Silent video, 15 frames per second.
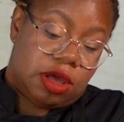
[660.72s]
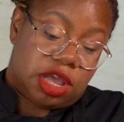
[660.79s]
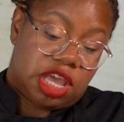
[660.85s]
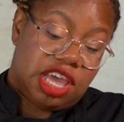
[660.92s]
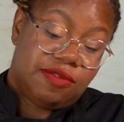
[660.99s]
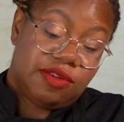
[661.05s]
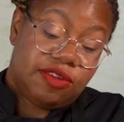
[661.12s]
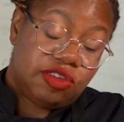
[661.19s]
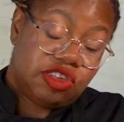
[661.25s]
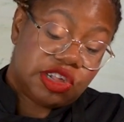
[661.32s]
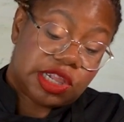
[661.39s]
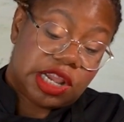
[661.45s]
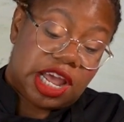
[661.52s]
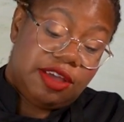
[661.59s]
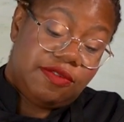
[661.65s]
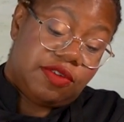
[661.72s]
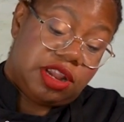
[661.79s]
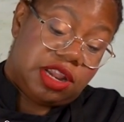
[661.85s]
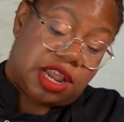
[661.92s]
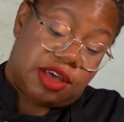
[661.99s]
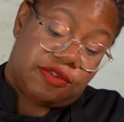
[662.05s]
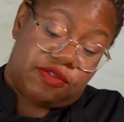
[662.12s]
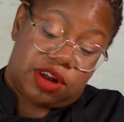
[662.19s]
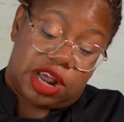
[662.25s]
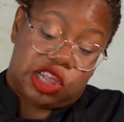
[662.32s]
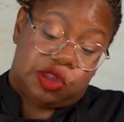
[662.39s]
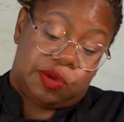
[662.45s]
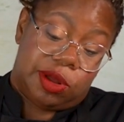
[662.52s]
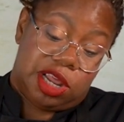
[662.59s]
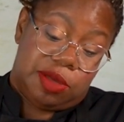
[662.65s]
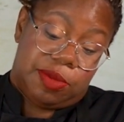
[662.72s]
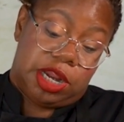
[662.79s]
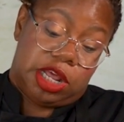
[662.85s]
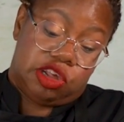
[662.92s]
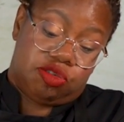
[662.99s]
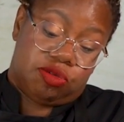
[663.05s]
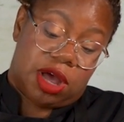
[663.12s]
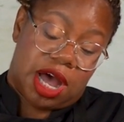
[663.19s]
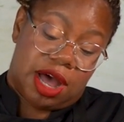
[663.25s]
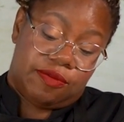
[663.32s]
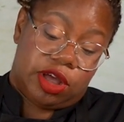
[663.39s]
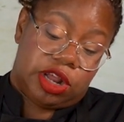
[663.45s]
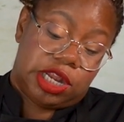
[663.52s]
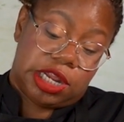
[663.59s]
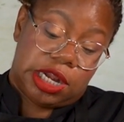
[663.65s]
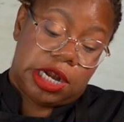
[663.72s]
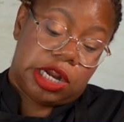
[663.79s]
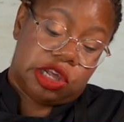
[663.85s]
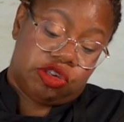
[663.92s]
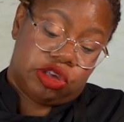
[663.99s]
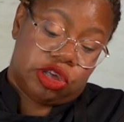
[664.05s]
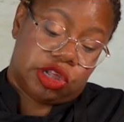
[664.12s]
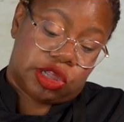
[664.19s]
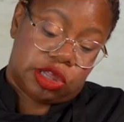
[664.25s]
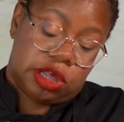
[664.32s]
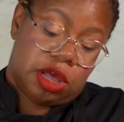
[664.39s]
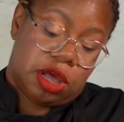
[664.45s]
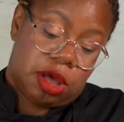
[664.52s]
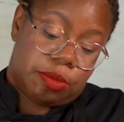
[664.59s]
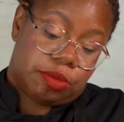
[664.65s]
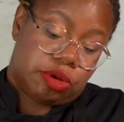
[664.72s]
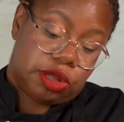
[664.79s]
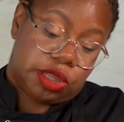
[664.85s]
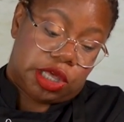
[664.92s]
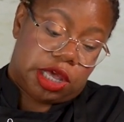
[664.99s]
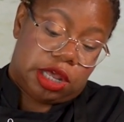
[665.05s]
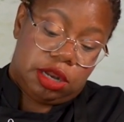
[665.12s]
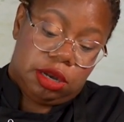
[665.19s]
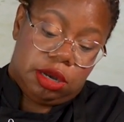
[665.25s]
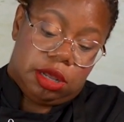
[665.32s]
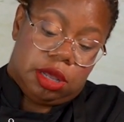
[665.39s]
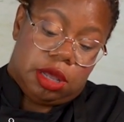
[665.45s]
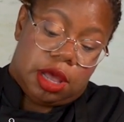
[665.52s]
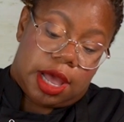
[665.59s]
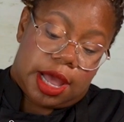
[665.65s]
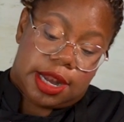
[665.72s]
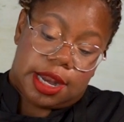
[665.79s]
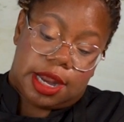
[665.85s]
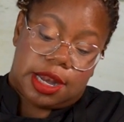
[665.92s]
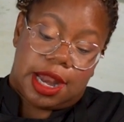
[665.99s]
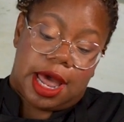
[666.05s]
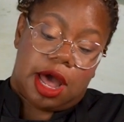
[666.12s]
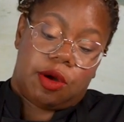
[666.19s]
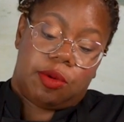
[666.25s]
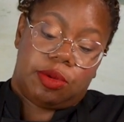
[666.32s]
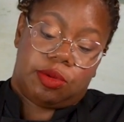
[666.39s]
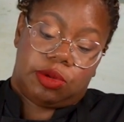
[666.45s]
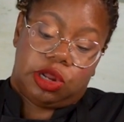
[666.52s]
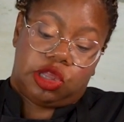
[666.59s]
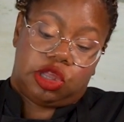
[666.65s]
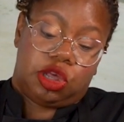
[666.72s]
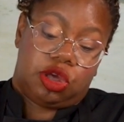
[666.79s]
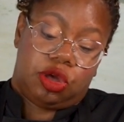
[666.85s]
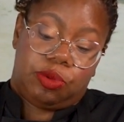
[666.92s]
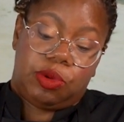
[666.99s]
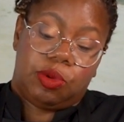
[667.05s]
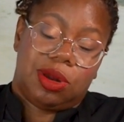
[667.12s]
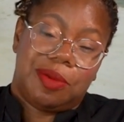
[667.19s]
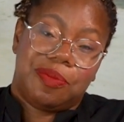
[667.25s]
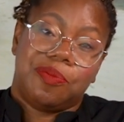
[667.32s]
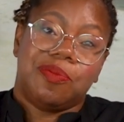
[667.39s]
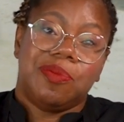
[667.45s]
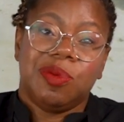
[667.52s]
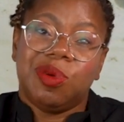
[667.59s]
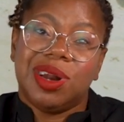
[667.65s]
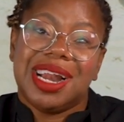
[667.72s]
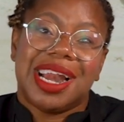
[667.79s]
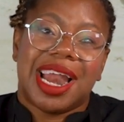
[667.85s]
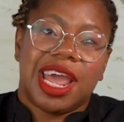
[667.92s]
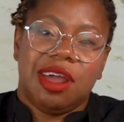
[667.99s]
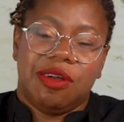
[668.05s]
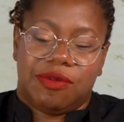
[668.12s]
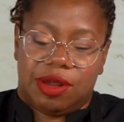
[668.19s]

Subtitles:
Even if you just leave it in there for like 20 minutes, you'll have a delicious pudding. And then now what we want to do, we want to layer